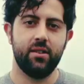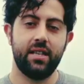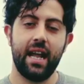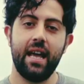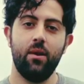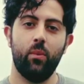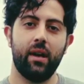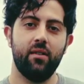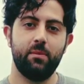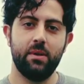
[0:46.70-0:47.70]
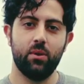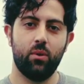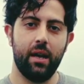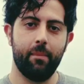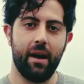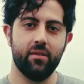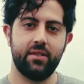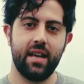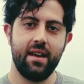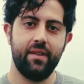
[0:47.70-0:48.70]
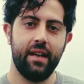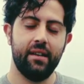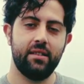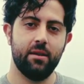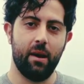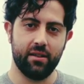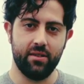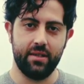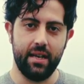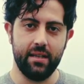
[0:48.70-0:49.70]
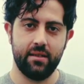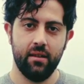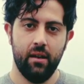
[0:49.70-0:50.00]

today we're going to be talking about saving tomato seeds.